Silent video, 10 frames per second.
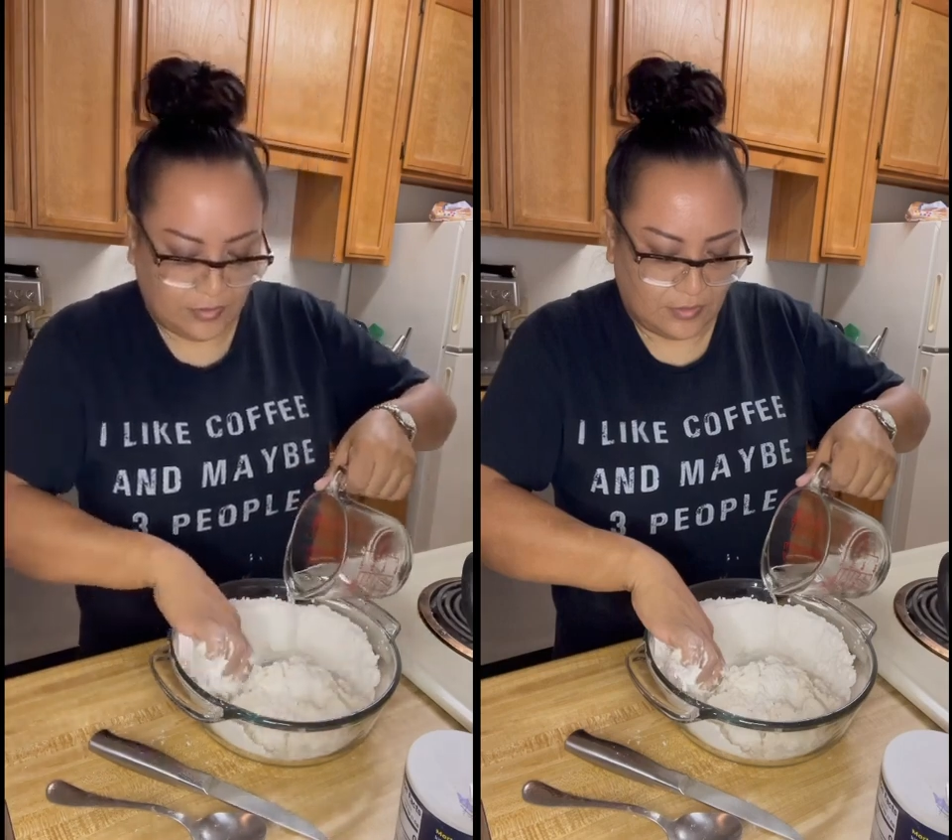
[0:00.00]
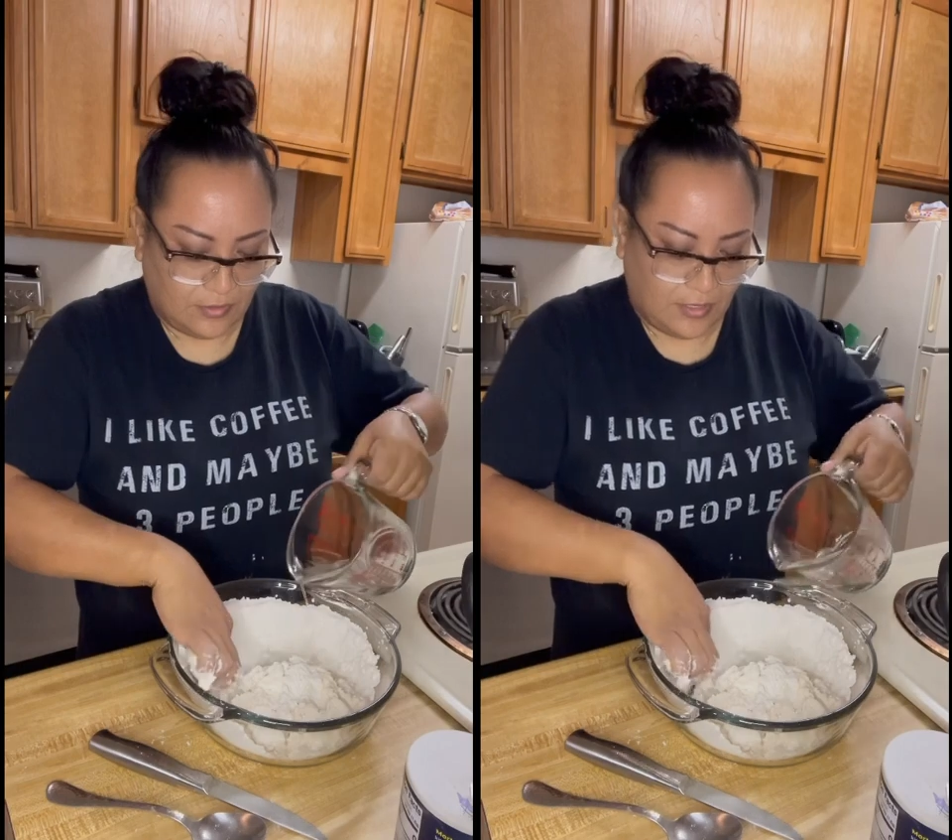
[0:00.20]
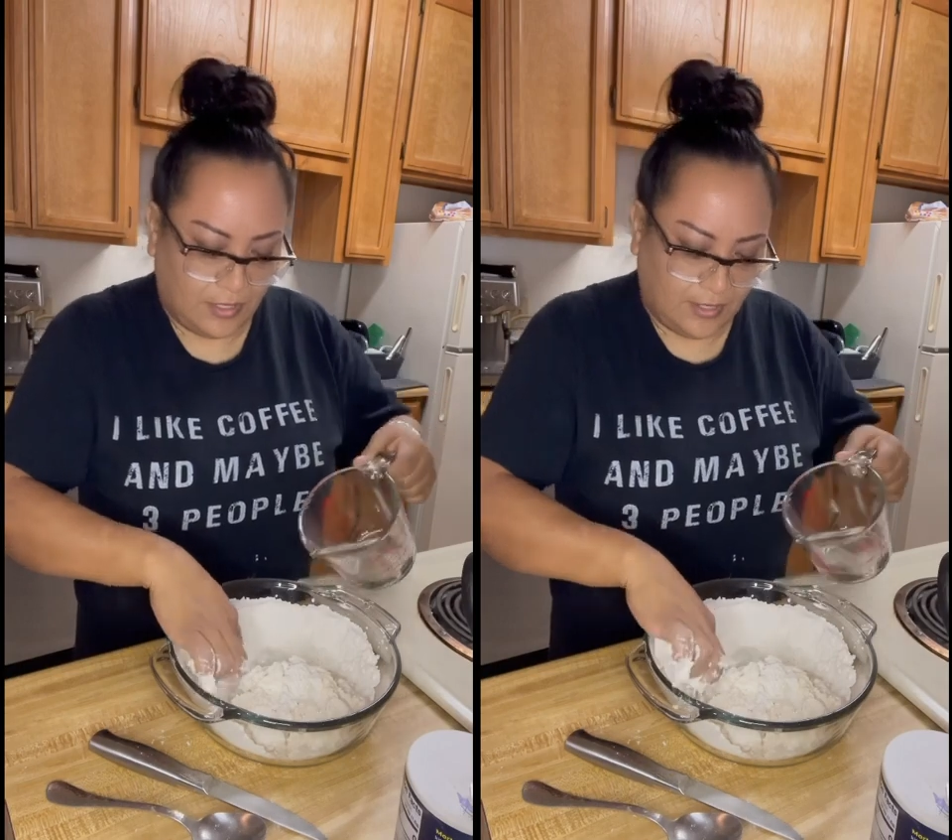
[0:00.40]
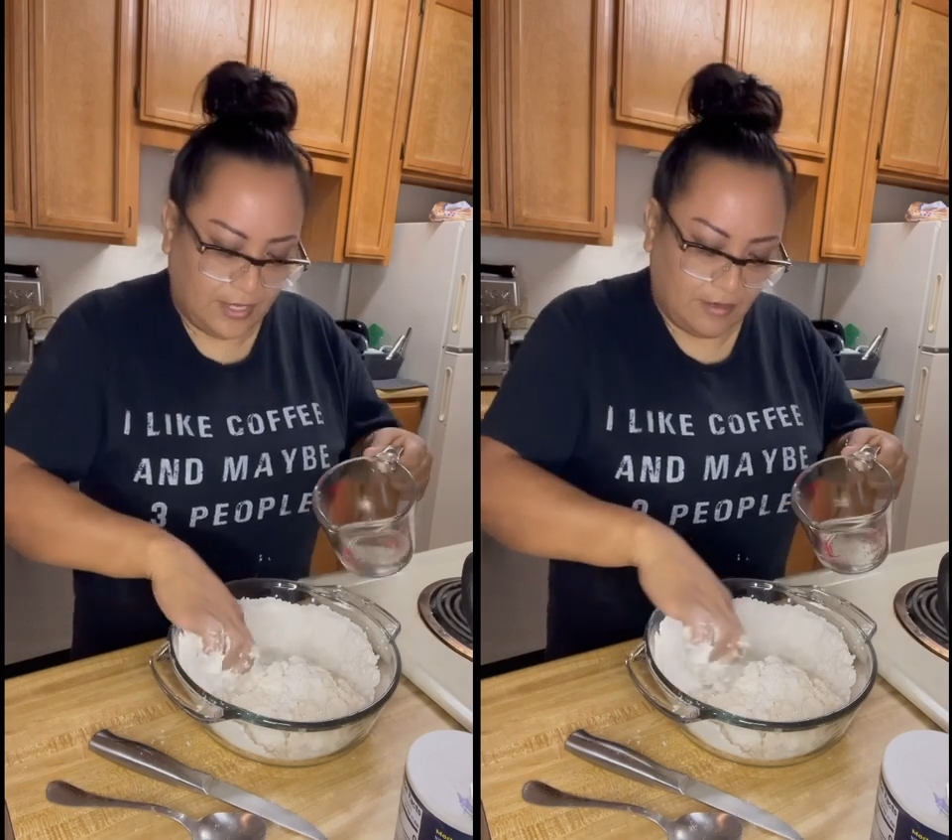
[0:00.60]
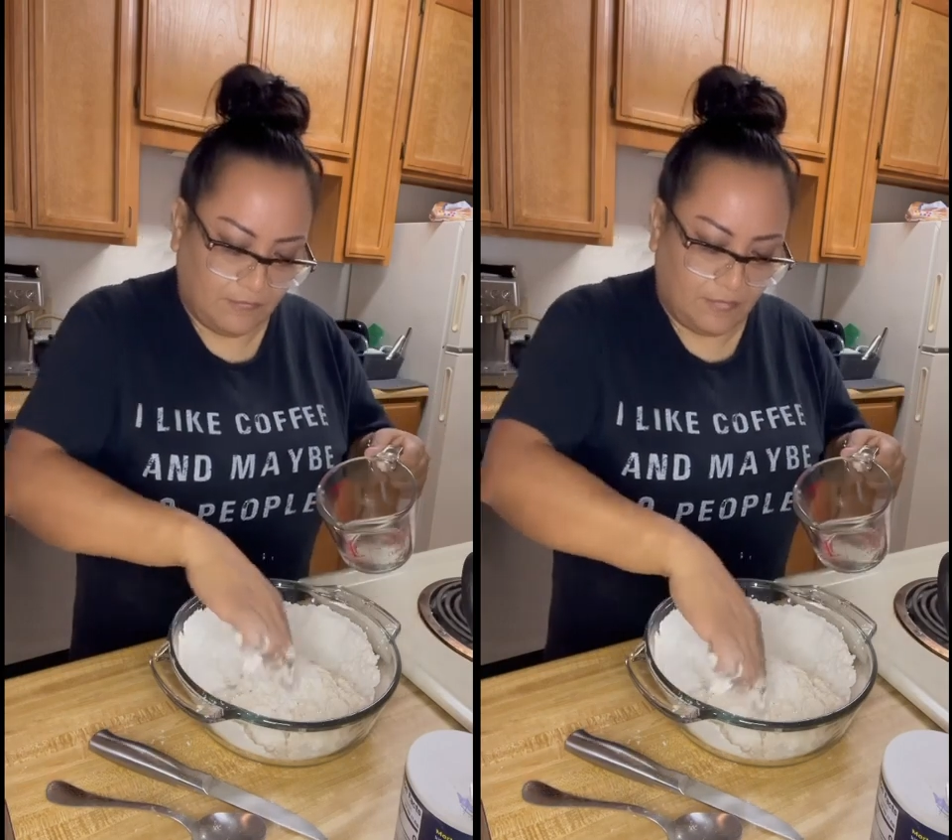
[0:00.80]
and
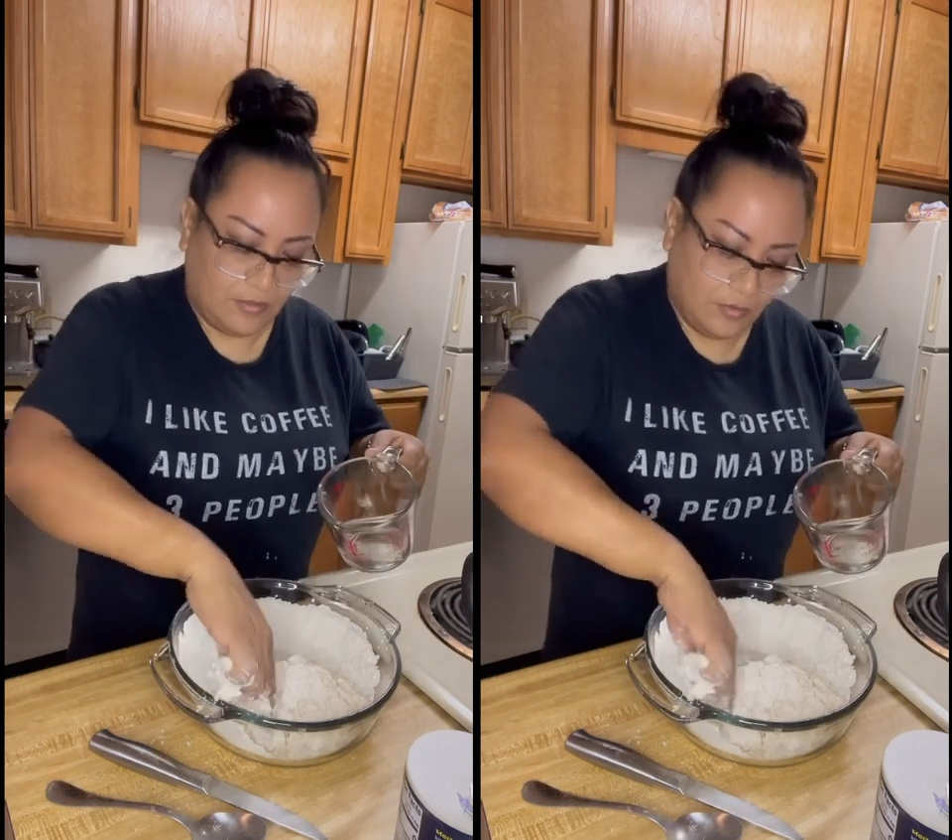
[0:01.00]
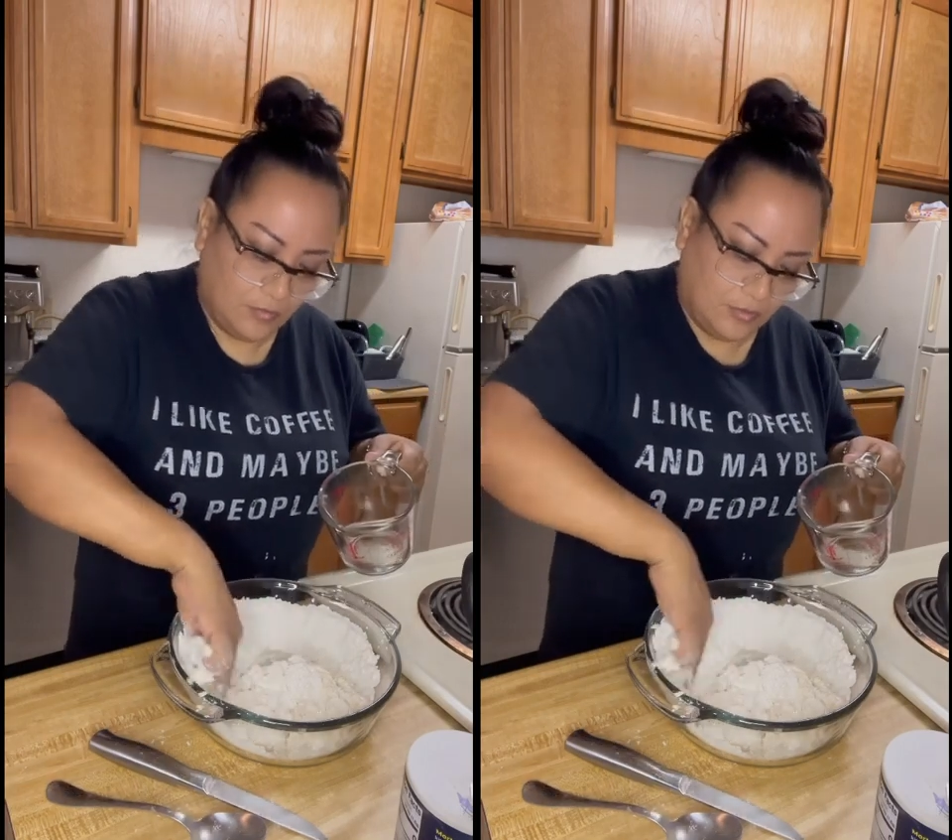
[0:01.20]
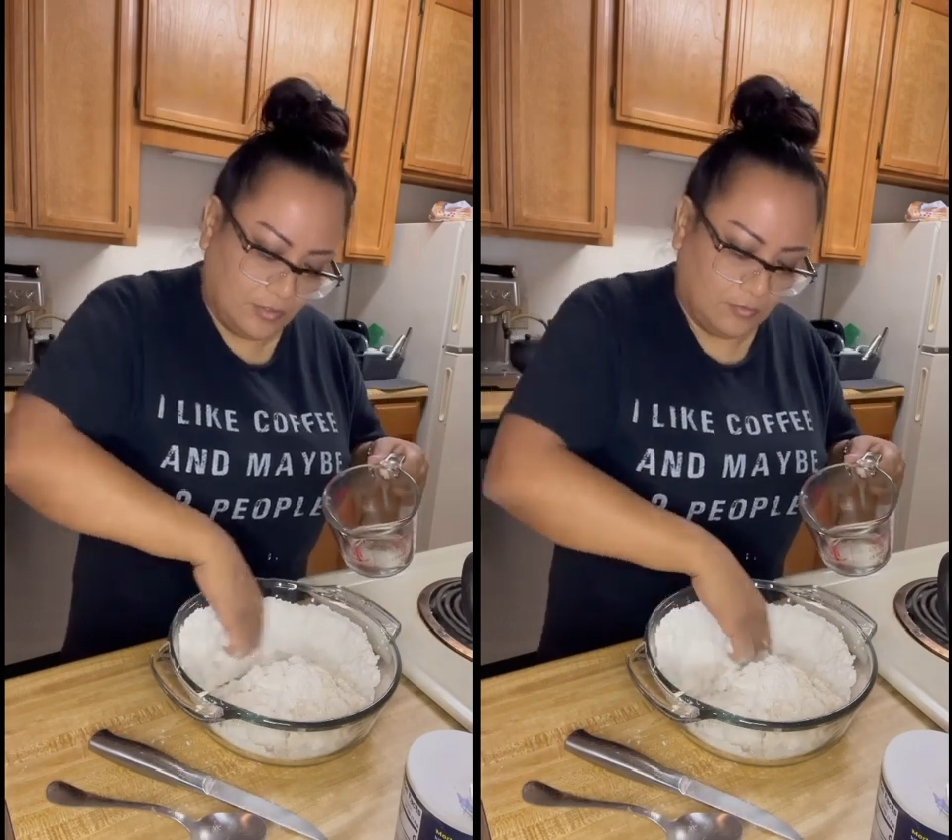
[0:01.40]
have no dough